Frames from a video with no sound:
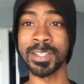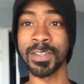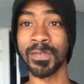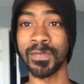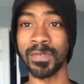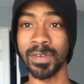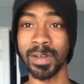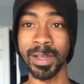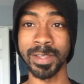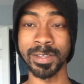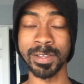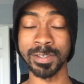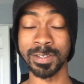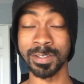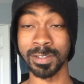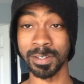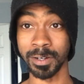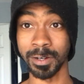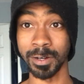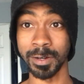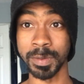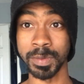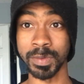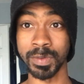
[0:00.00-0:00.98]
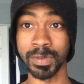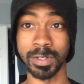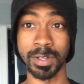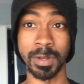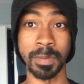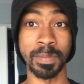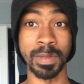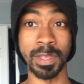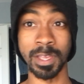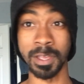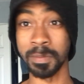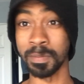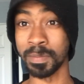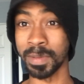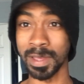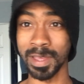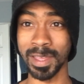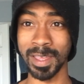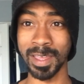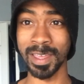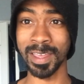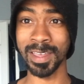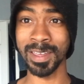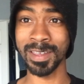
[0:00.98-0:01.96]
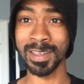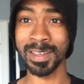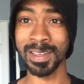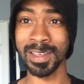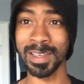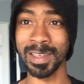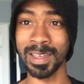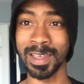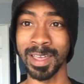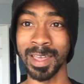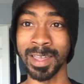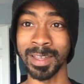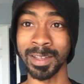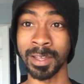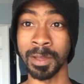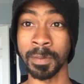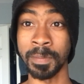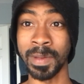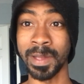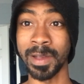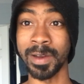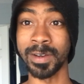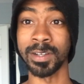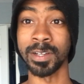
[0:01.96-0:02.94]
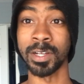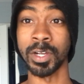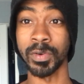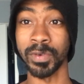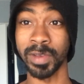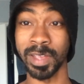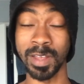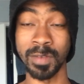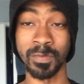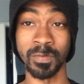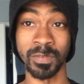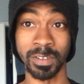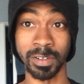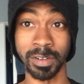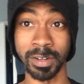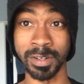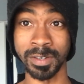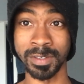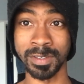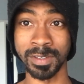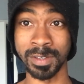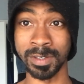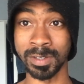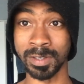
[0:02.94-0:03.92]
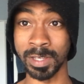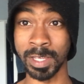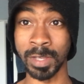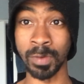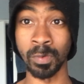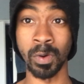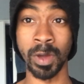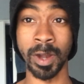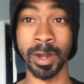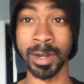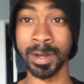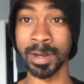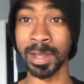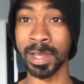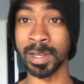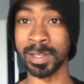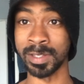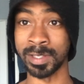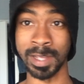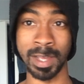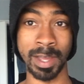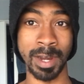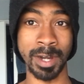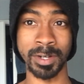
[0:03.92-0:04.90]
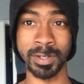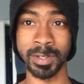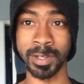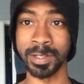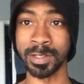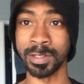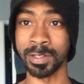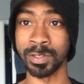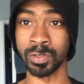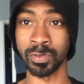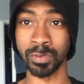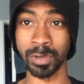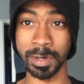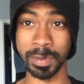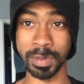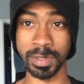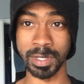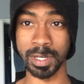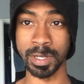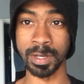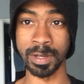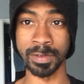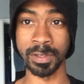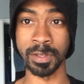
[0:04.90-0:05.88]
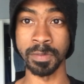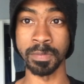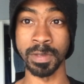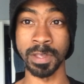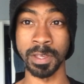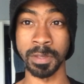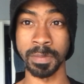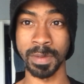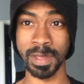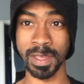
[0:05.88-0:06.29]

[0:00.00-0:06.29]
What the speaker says: define the terms for the Big Bang and compare the Quran verse to see whether or not it's actually a description of the Big